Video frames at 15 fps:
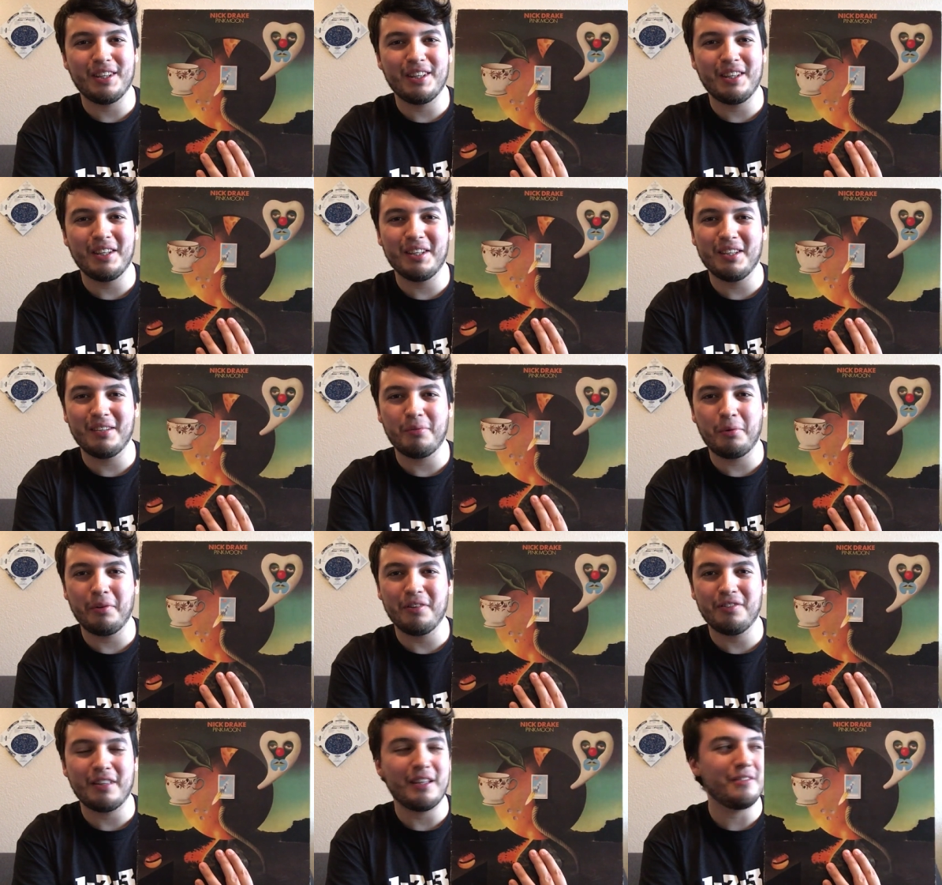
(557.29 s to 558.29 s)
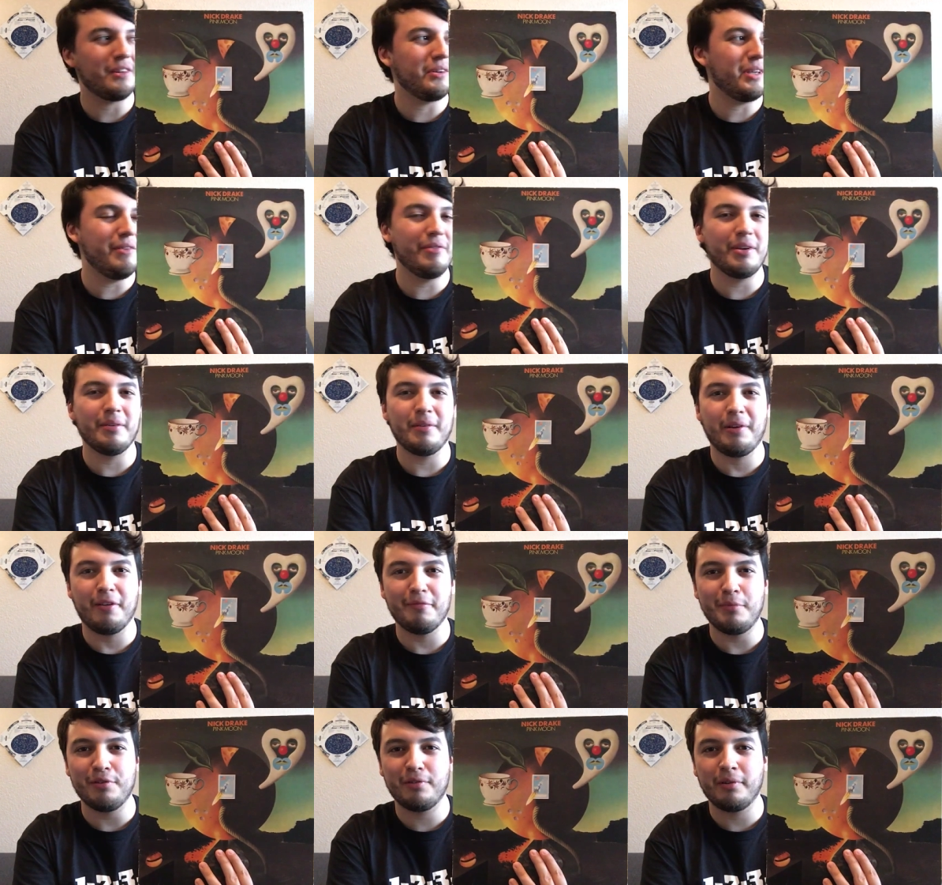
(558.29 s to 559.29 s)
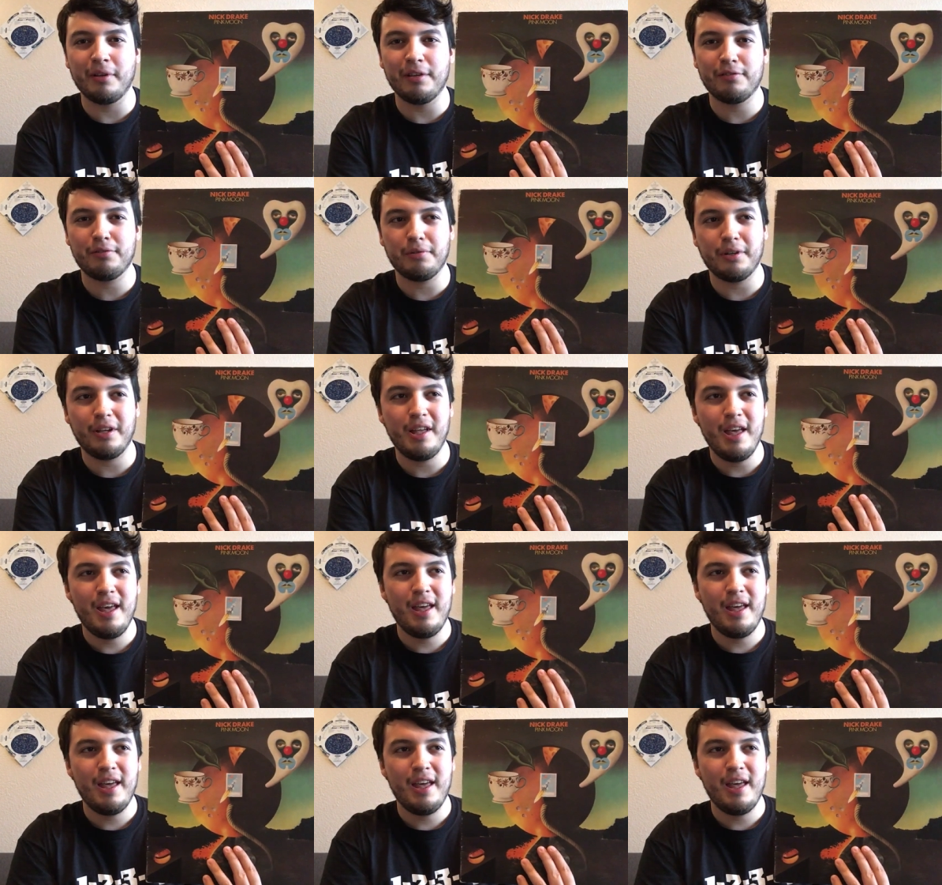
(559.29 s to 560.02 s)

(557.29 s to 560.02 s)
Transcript: and really stands out even in all of musical history.